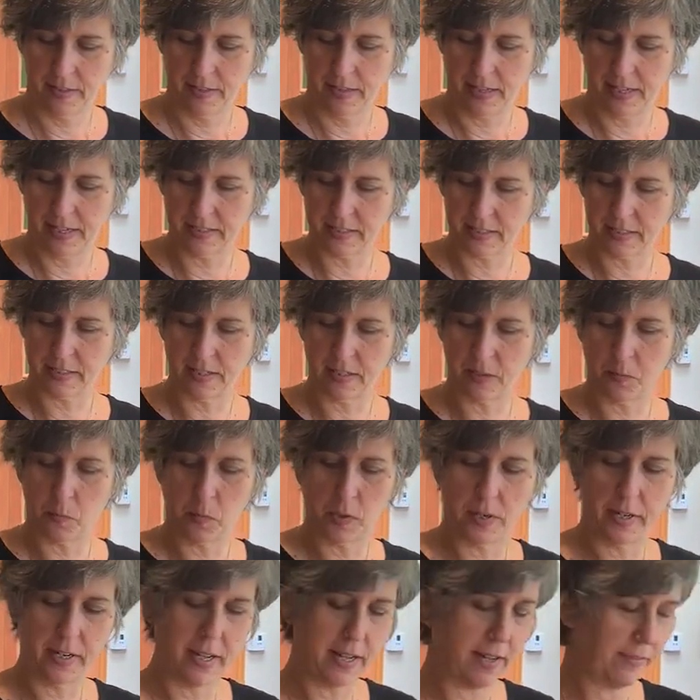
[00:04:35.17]
That's uh,
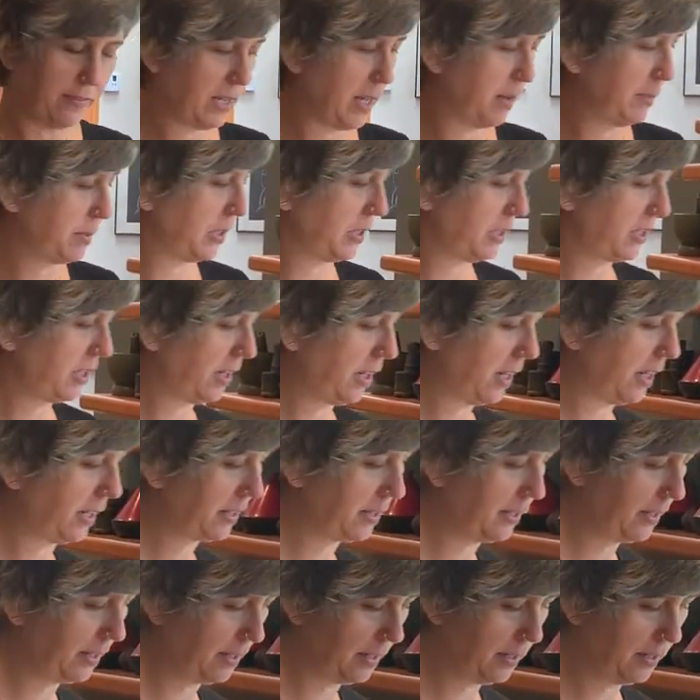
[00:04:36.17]
one and a half cups of
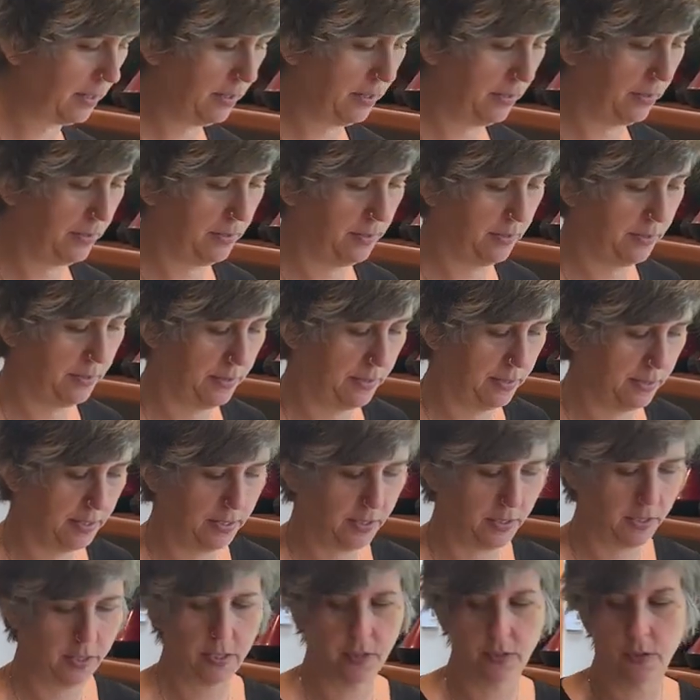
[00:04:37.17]
stock there
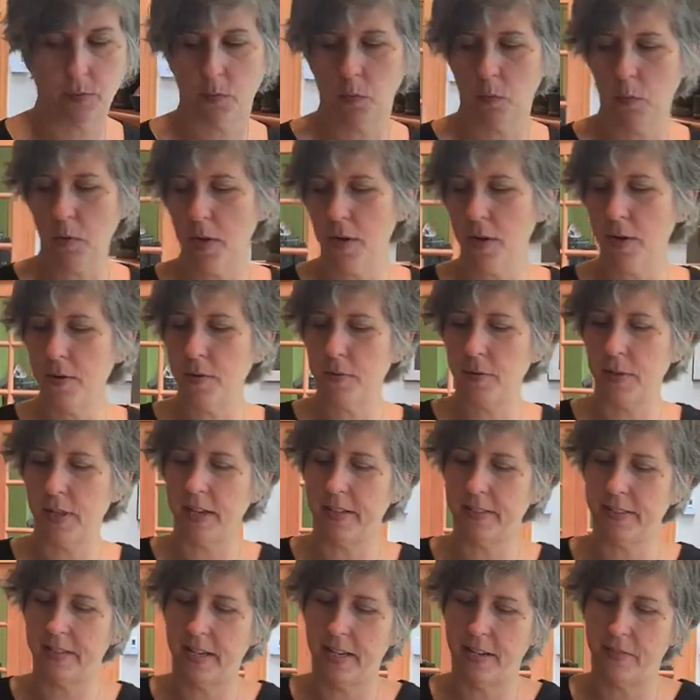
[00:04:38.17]
two, whoa,
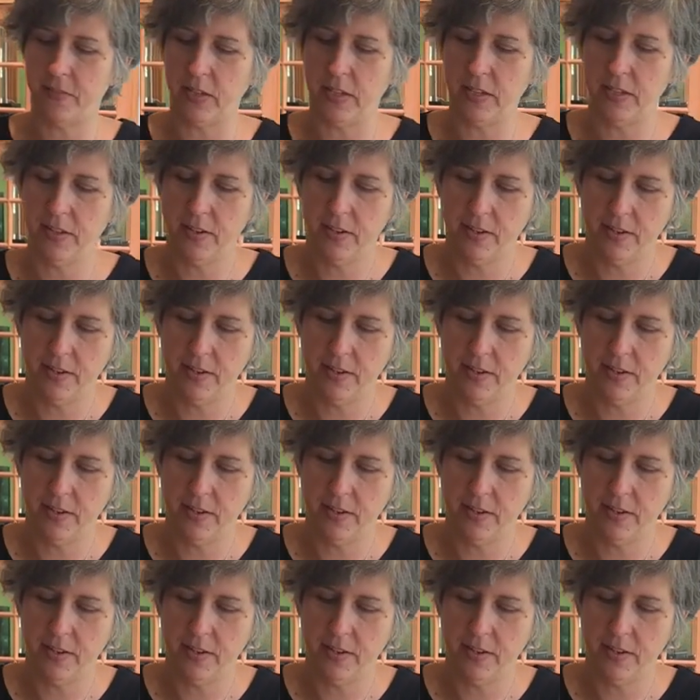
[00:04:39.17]
that's heavy.